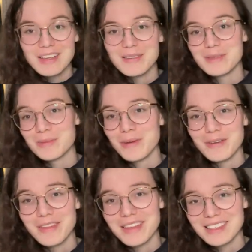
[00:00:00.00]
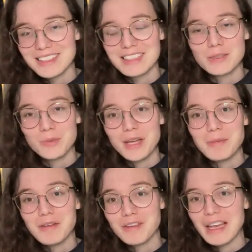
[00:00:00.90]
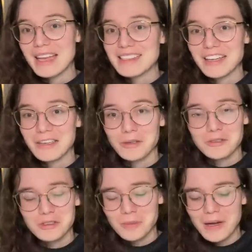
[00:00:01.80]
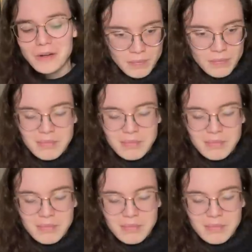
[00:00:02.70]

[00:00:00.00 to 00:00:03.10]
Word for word: It was one of the things that swayed me for the Lakeside Lodge as well